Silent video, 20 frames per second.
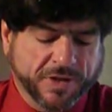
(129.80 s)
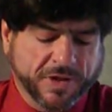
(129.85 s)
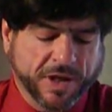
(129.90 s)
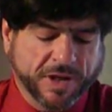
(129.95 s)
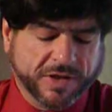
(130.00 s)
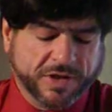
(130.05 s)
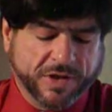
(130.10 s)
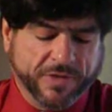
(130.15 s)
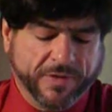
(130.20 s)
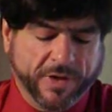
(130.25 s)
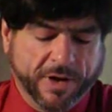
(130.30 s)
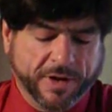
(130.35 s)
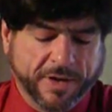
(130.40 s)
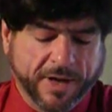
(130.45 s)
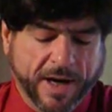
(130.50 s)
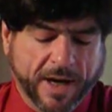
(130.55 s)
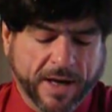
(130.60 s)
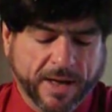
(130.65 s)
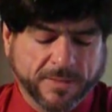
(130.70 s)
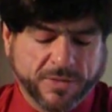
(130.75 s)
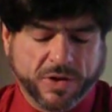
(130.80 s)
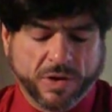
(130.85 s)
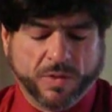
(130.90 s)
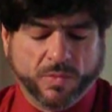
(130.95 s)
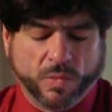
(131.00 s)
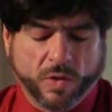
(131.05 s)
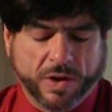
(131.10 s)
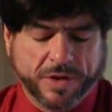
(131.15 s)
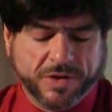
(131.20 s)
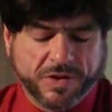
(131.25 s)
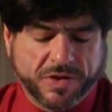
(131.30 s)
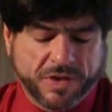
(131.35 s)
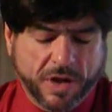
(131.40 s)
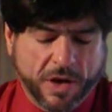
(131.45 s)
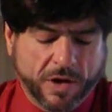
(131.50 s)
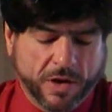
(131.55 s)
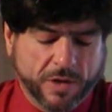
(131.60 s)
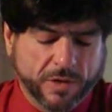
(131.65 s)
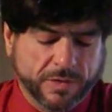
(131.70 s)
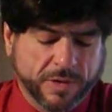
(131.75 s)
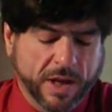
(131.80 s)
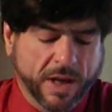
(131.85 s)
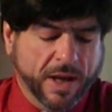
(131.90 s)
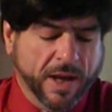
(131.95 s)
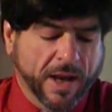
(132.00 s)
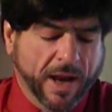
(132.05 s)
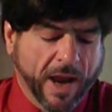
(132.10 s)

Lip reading: 6 of their names on one stone,